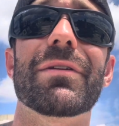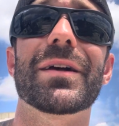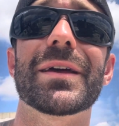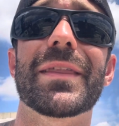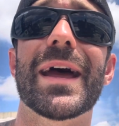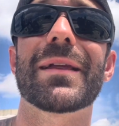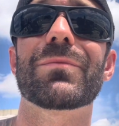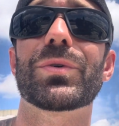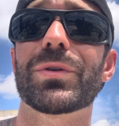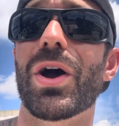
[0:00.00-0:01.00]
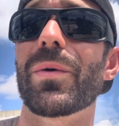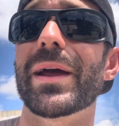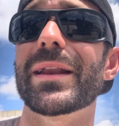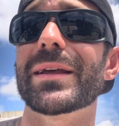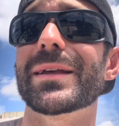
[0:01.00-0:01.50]
really that would go
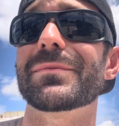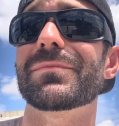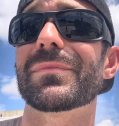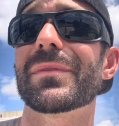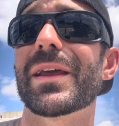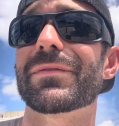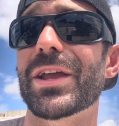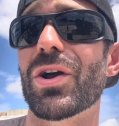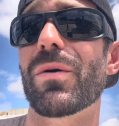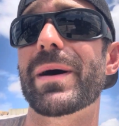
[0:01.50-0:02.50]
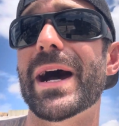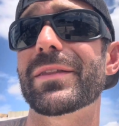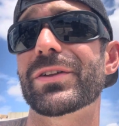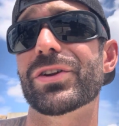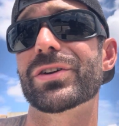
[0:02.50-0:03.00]
in, and if they go by
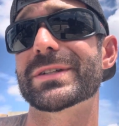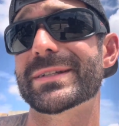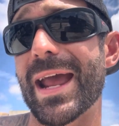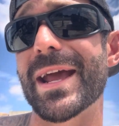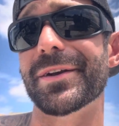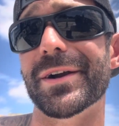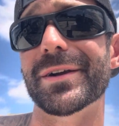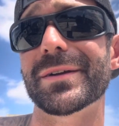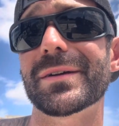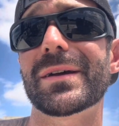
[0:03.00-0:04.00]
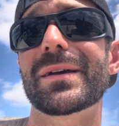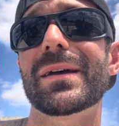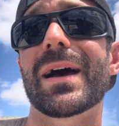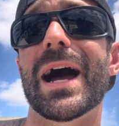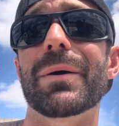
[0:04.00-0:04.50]
their standard,
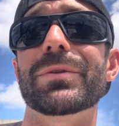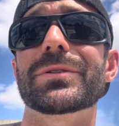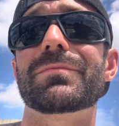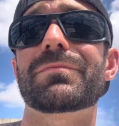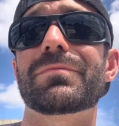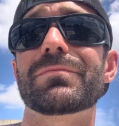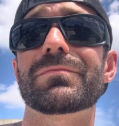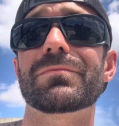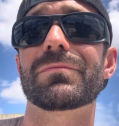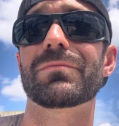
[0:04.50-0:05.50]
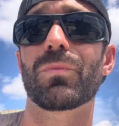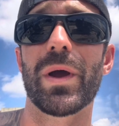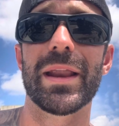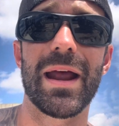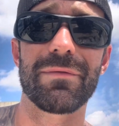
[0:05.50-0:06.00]
I would
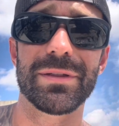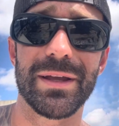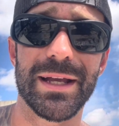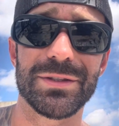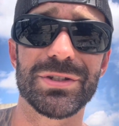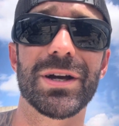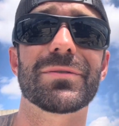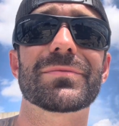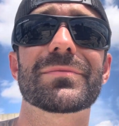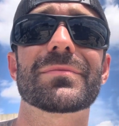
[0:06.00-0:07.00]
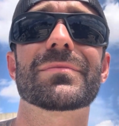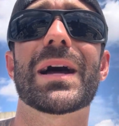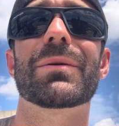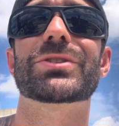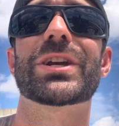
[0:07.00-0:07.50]
win everything at the show.
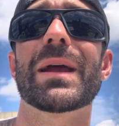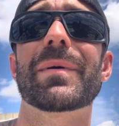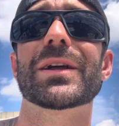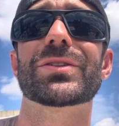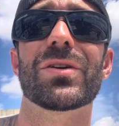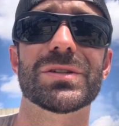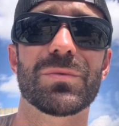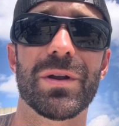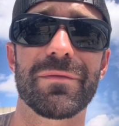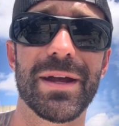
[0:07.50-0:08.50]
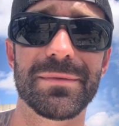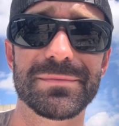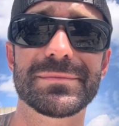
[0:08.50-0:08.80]
I would champ out dogs in one event.